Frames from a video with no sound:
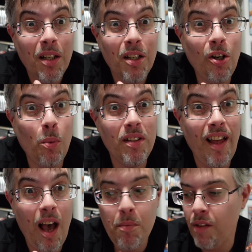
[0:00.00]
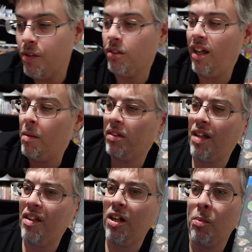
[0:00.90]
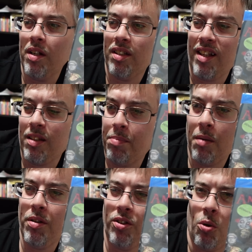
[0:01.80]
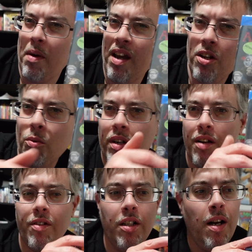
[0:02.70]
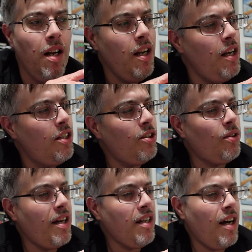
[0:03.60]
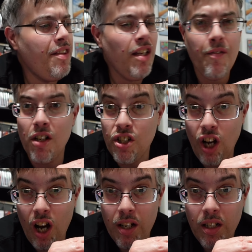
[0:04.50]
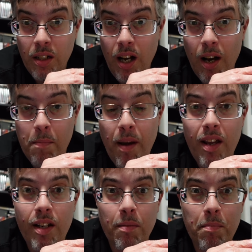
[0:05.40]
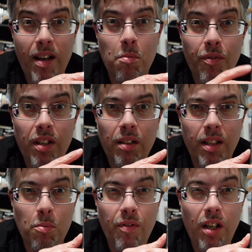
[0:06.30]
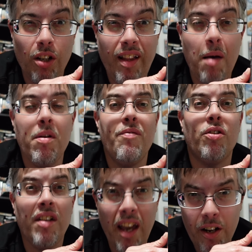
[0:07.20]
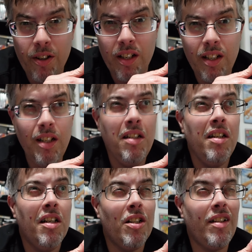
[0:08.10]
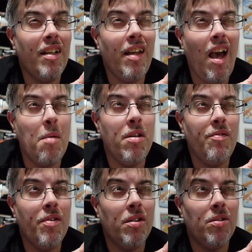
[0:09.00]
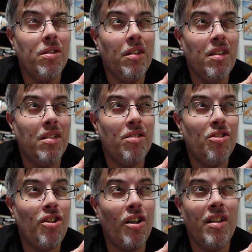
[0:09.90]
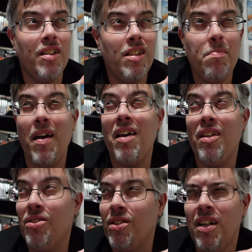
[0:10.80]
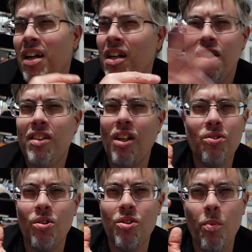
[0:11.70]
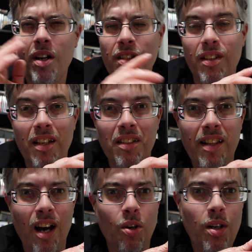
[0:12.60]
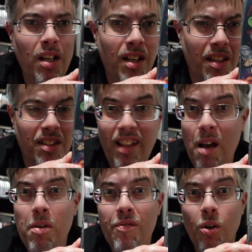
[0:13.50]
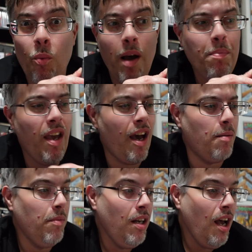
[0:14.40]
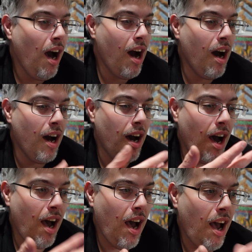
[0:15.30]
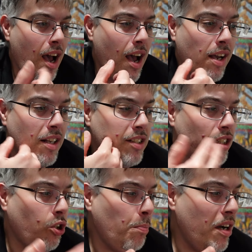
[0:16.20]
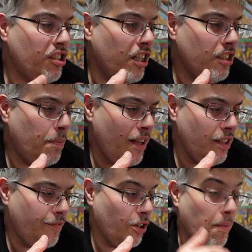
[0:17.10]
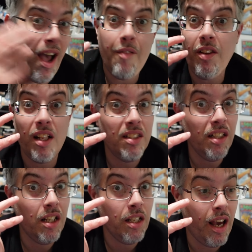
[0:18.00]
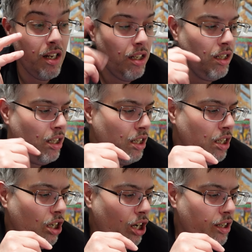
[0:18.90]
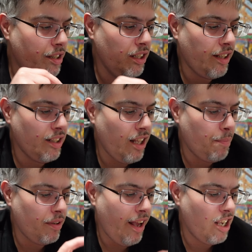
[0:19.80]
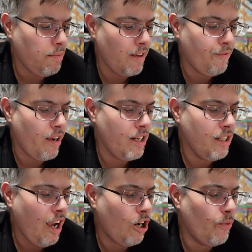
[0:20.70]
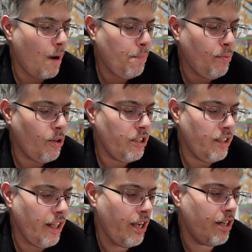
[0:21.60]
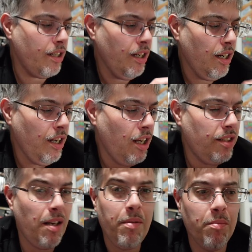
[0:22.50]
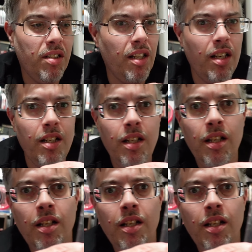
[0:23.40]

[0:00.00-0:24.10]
you know, with the Amityville name, because I think it went into, like, the public domain or whatever. So, like, I think even Sean uh, made a, made a movie, the movie called Amityville Karen. There's like Amityville Shark in Space, or you know, there's all sorts of weird things now. And this is Amityville Webcam. Uh, I, it's a low-budget independent film. I have not seen it yet, or anything like that, but it has my friend Kyle Rappaport in there, Septum Sin.